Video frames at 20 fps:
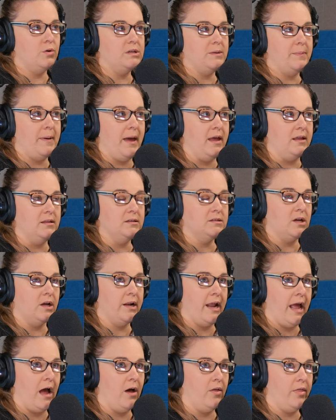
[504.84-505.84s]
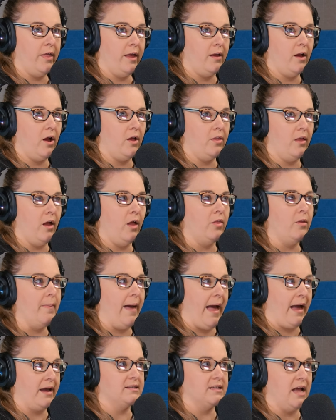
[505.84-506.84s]
it depends on how they on the
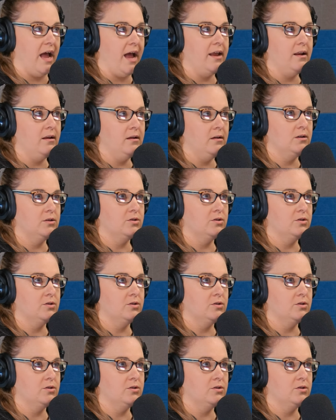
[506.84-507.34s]
backside.